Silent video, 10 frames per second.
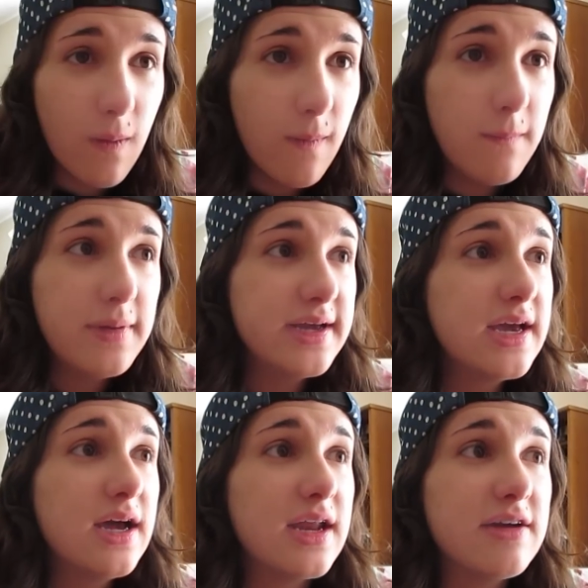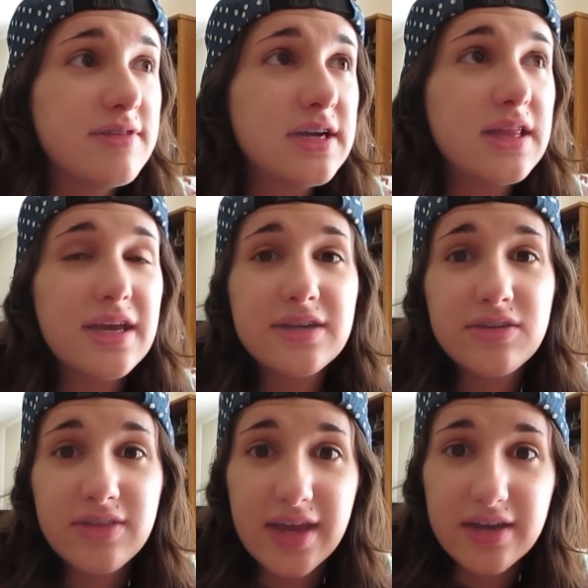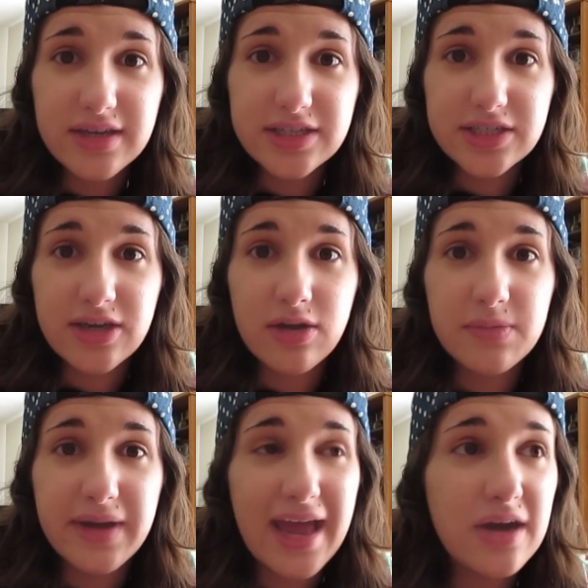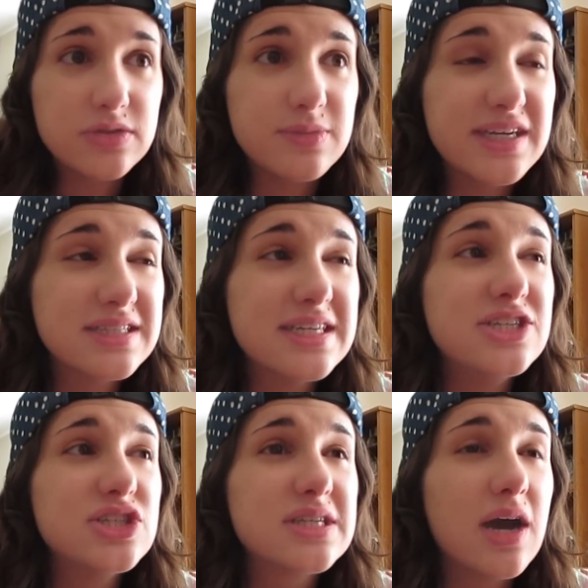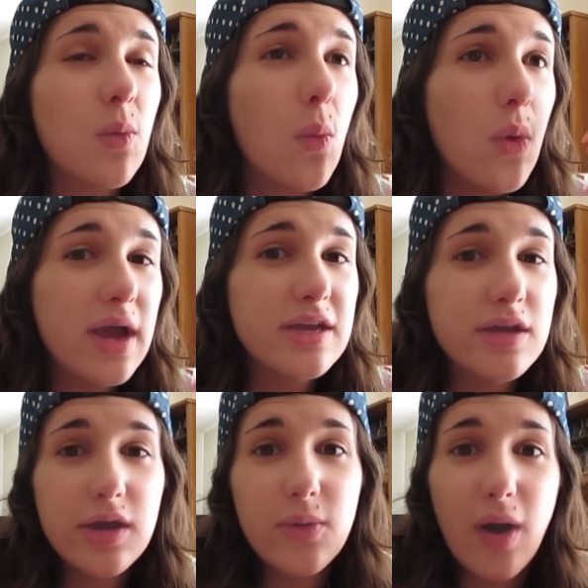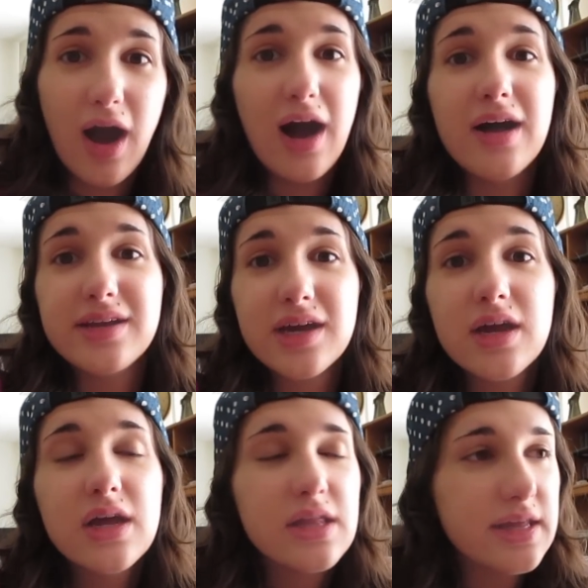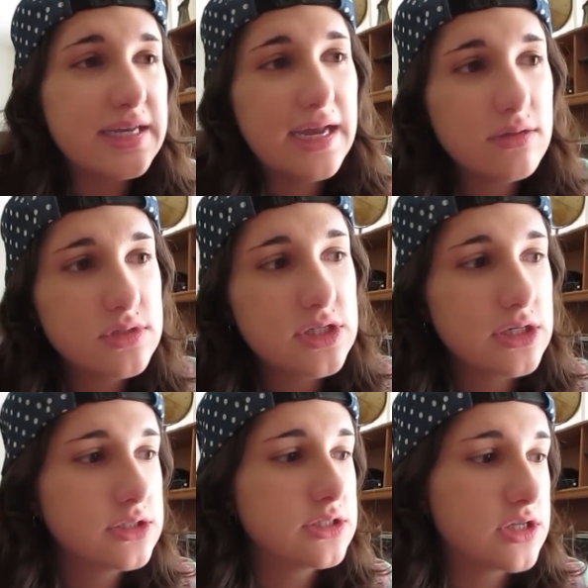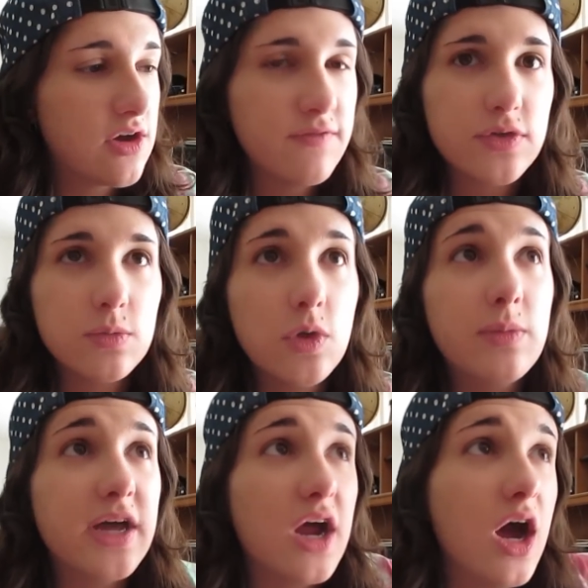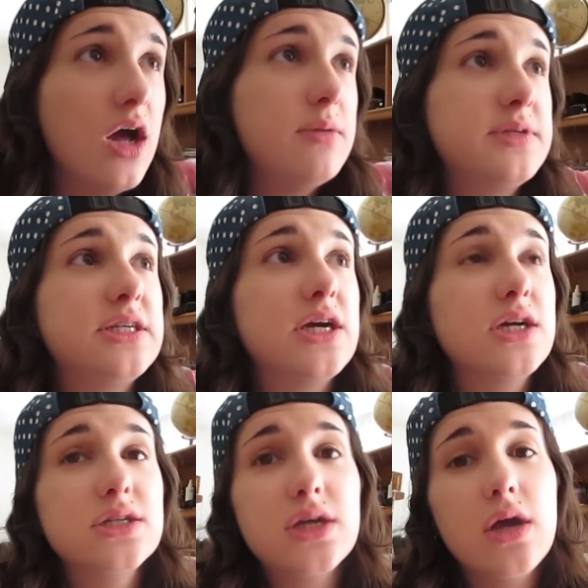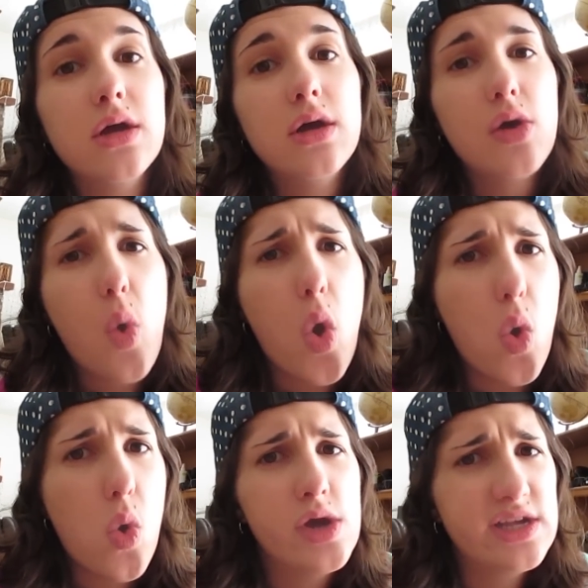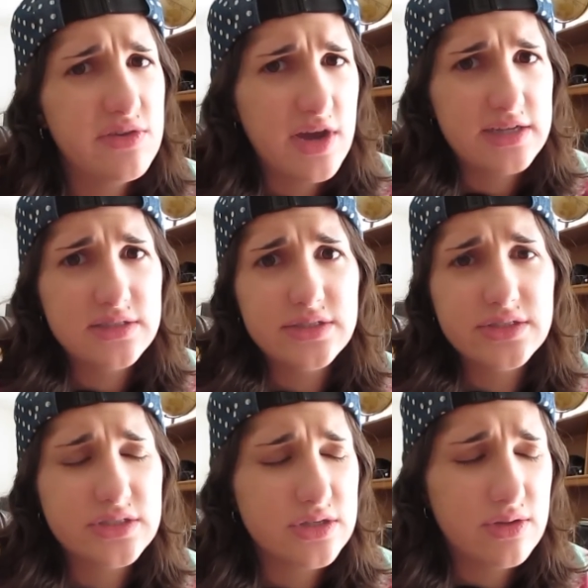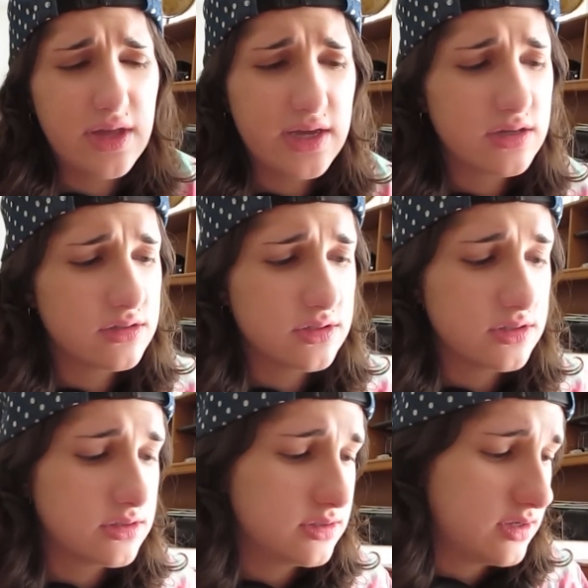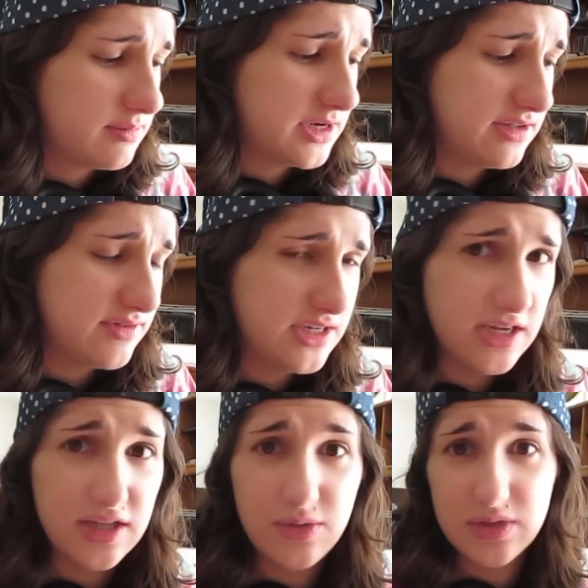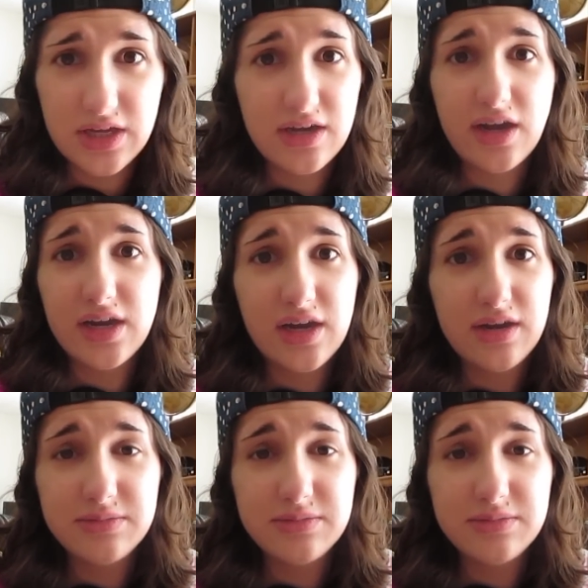Oh my god, I finally had to turn the air conditioning on in my house because it just got way too hot. Like, downstairs is comfortable, but upstairs, whew, heat rises. So like, ugh, I'm not even dealing with that right now.